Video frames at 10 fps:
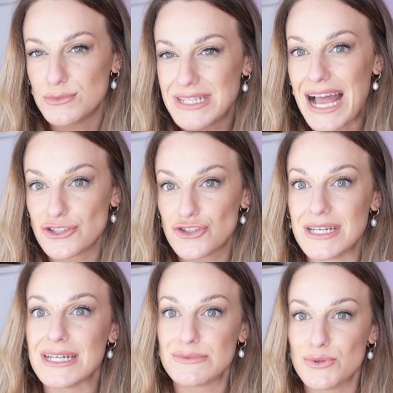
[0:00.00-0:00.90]

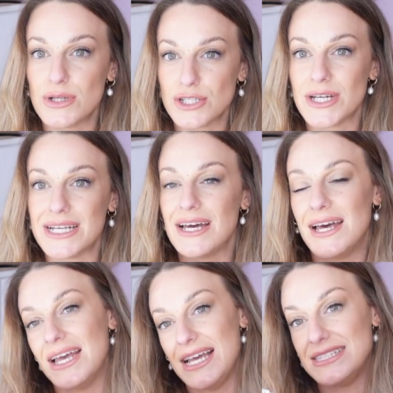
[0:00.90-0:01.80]
naturally a smaller
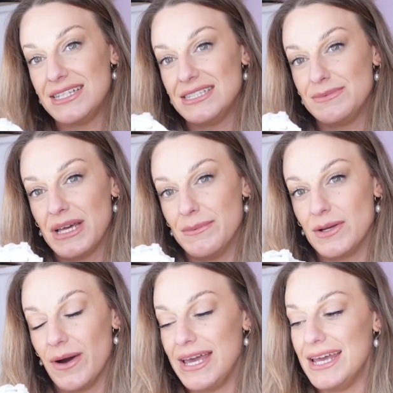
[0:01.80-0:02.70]
trainer is becoming
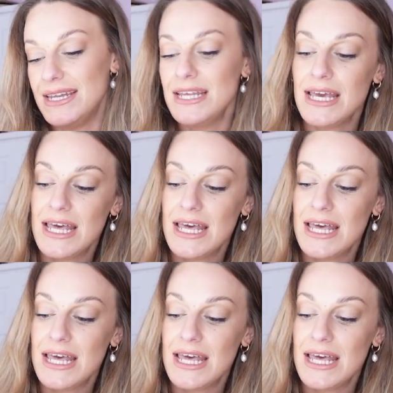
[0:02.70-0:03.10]
quite in.